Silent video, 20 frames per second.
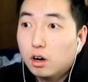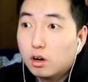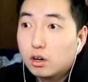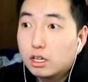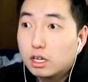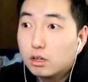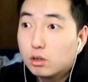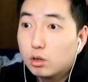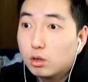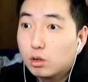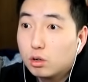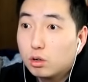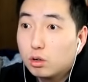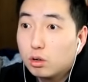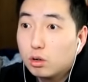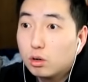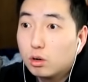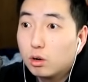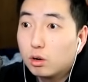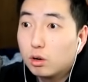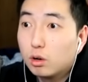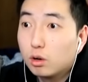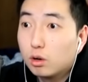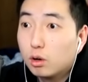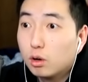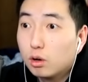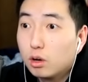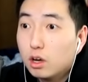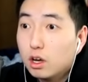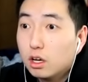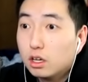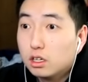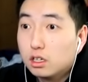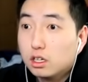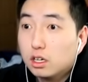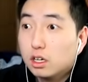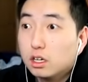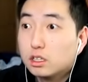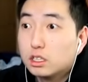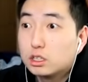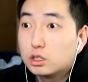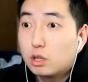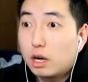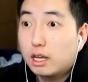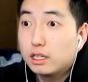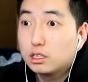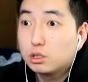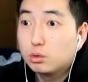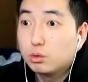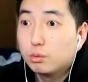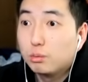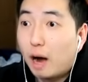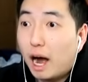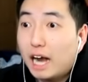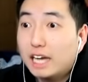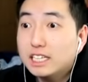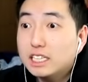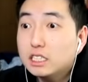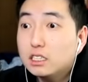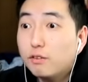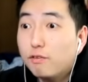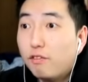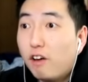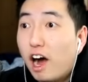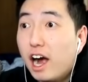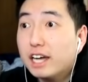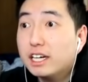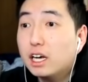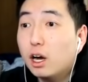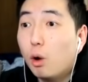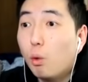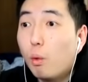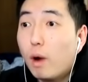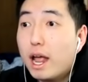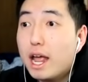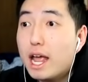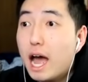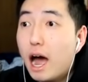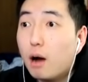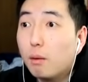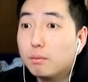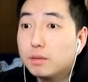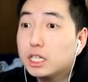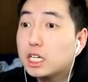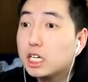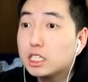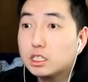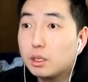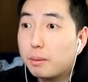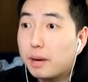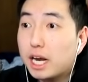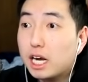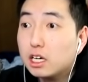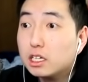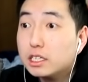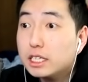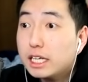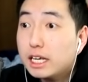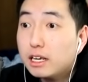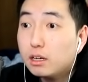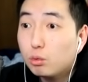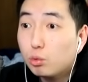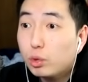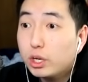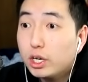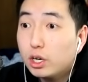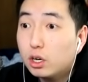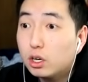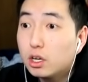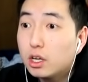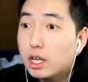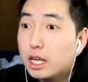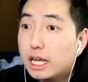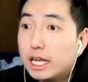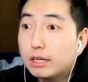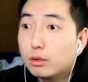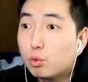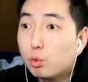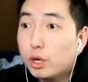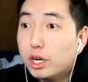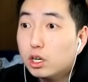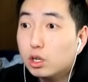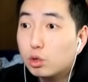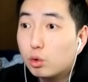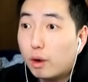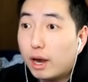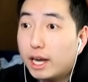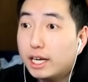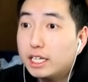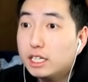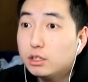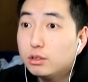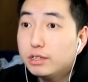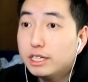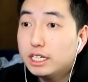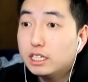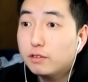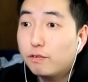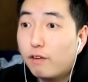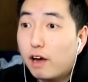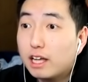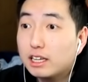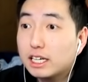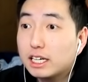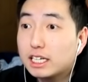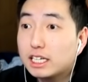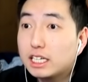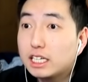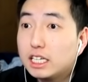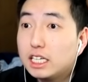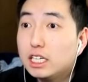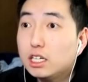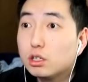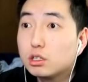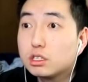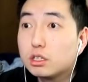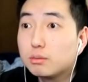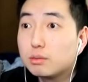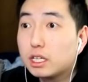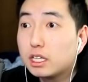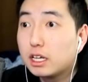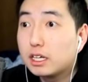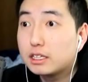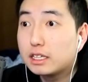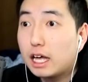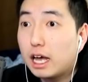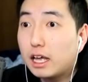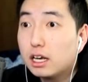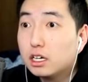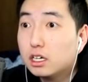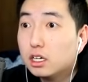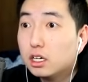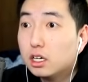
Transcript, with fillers: Okay, go, go, go, go, go, go. Let's try this room. I need to find a way out because apparently in real in real Granny, you need to find like a key or something like that.